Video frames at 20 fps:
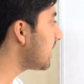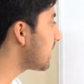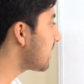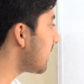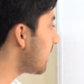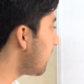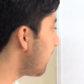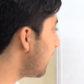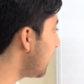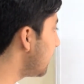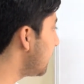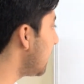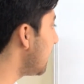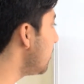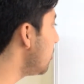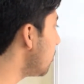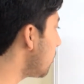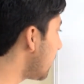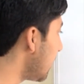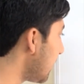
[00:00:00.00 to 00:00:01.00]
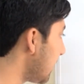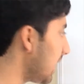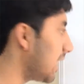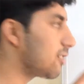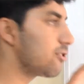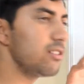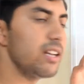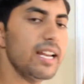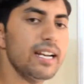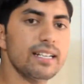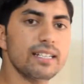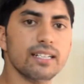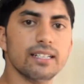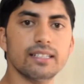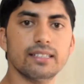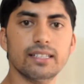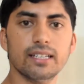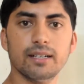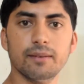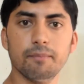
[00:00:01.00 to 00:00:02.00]
circuit, then you can calculate
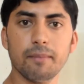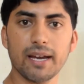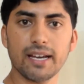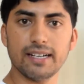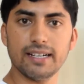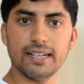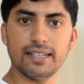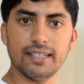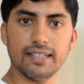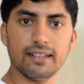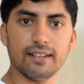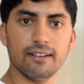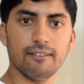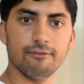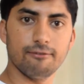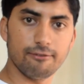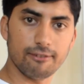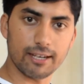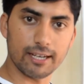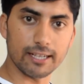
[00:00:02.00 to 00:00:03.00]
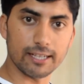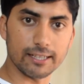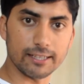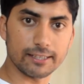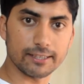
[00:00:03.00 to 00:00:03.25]
the magnetic field.